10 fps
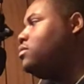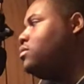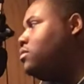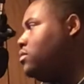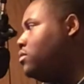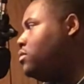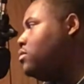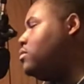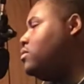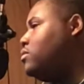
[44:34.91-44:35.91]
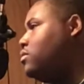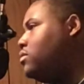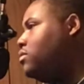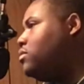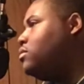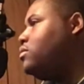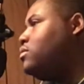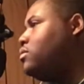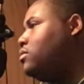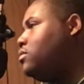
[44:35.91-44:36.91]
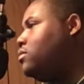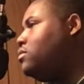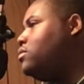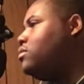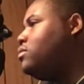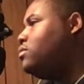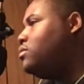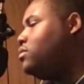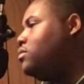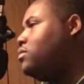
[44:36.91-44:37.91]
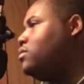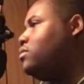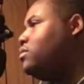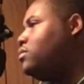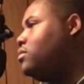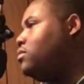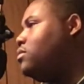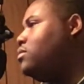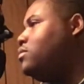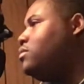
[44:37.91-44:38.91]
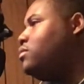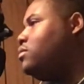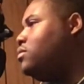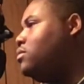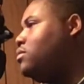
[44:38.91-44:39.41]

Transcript: [no speech]